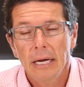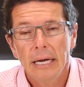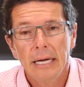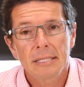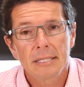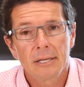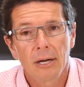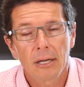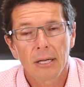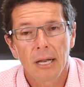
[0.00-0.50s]

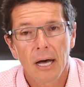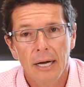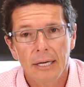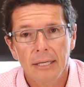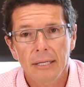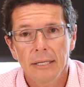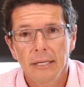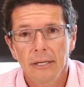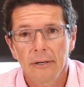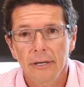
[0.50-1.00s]
It's not
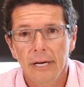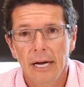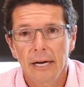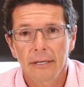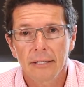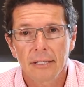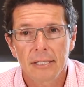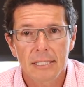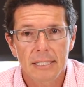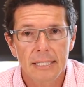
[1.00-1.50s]
likely you're
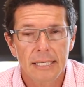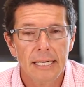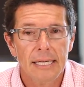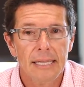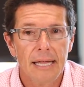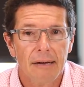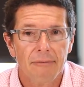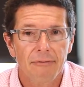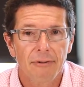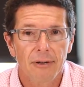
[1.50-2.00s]
going to see
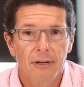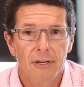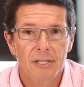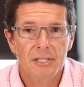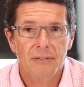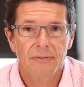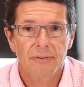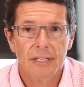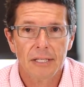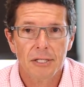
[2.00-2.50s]
that
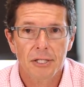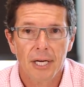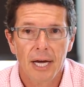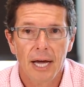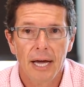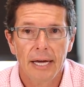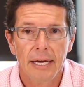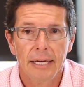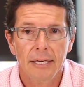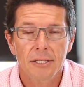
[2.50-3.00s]
philosophy
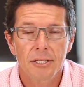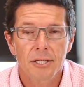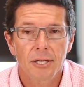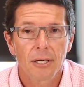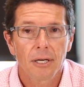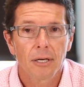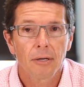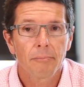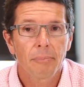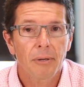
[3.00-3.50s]
change,
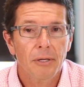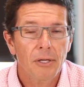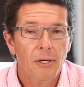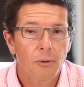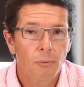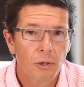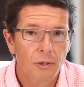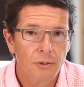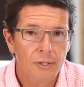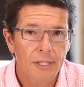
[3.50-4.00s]
but
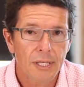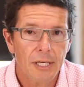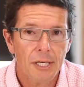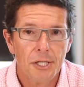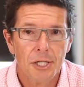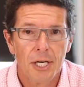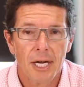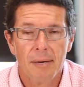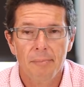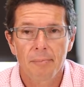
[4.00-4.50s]
you will see
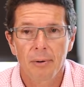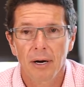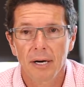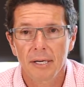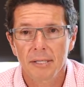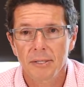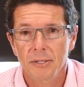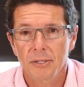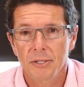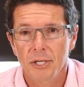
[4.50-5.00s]
share
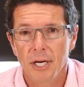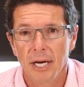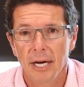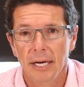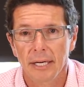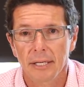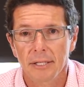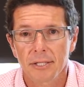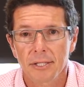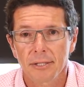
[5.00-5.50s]
prices
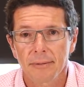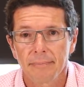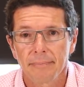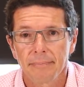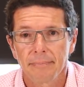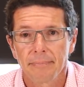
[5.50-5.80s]
change.